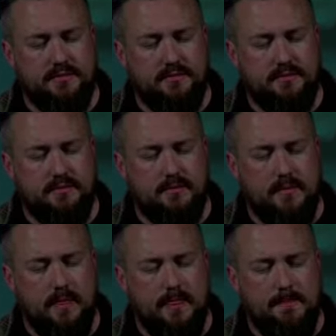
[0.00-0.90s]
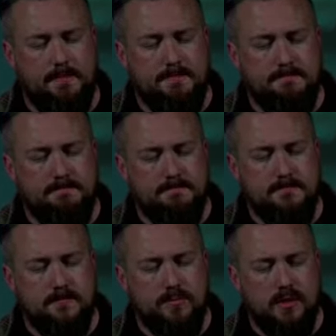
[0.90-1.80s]

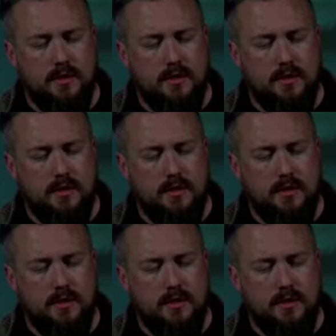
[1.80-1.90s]
(silence)